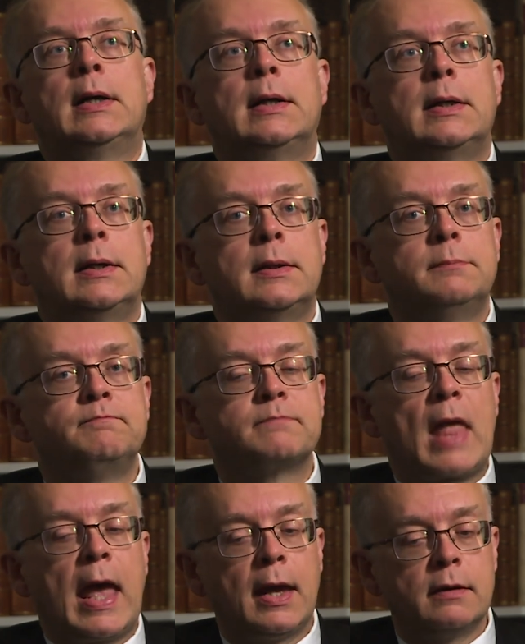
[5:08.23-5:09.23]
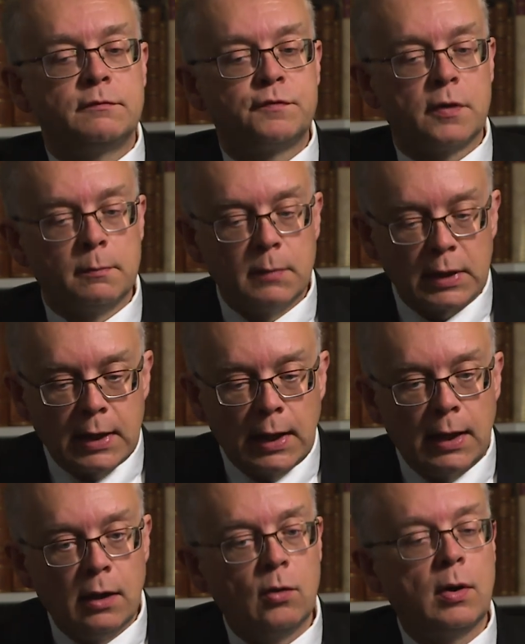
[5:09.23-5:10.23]
um, and from
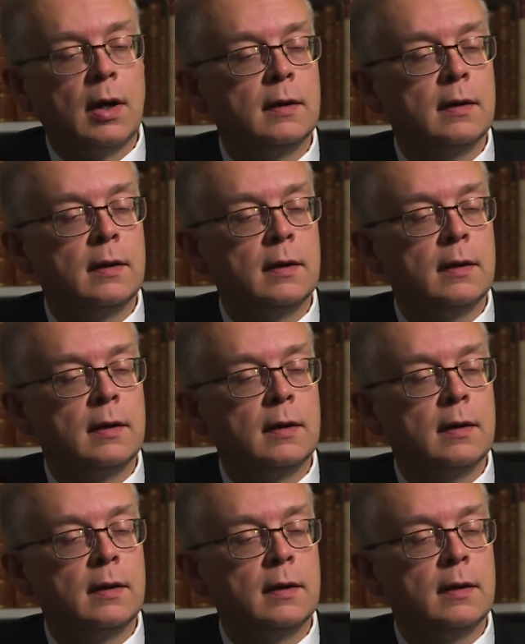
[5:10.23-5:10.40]
Macau